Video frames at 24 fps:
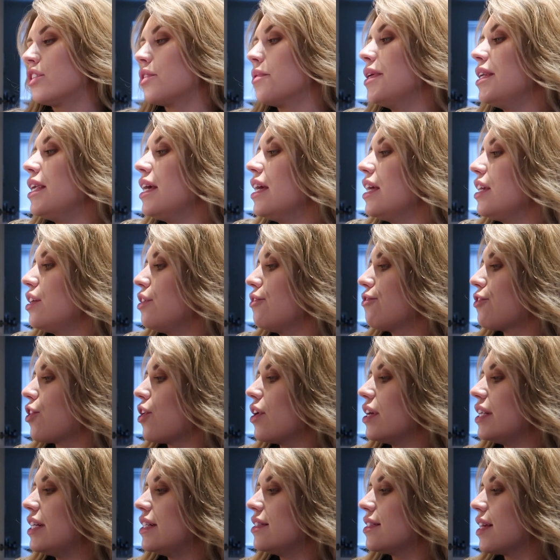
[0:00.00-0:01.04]
So in here you've
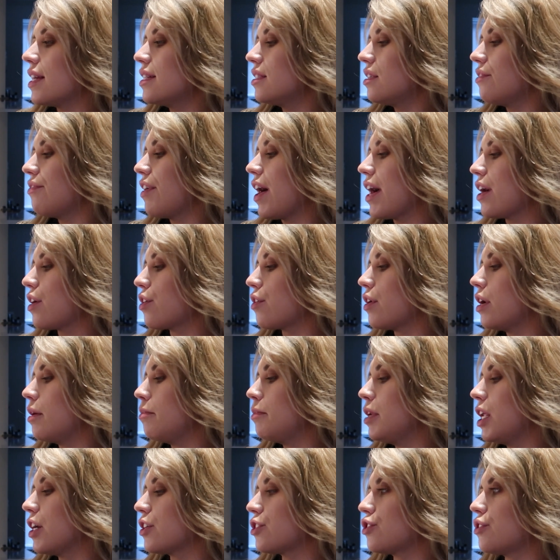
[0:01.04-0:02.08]
got an intensive hand
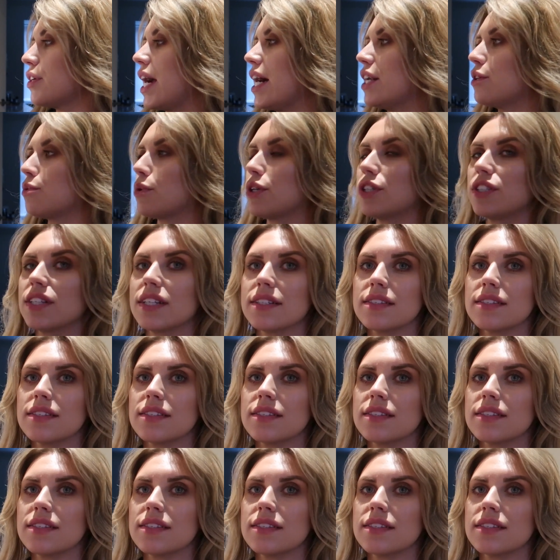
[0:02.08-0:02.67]
cream, luxury hand wash.